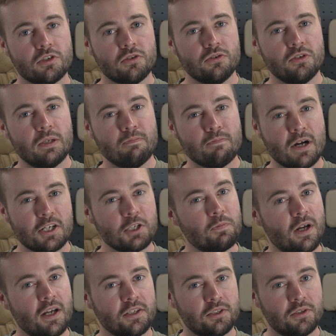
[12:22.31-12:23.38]
shooting much
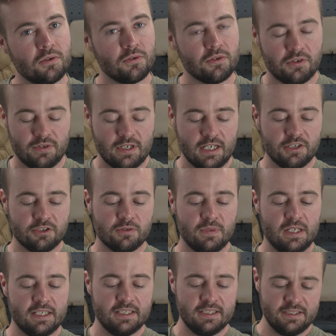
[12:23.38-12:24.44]
past 200 or 300
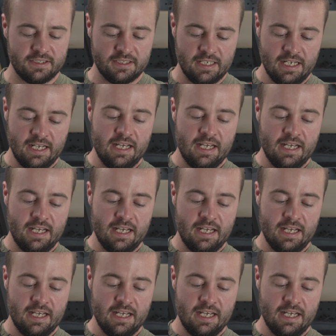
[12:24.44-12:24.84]
meters,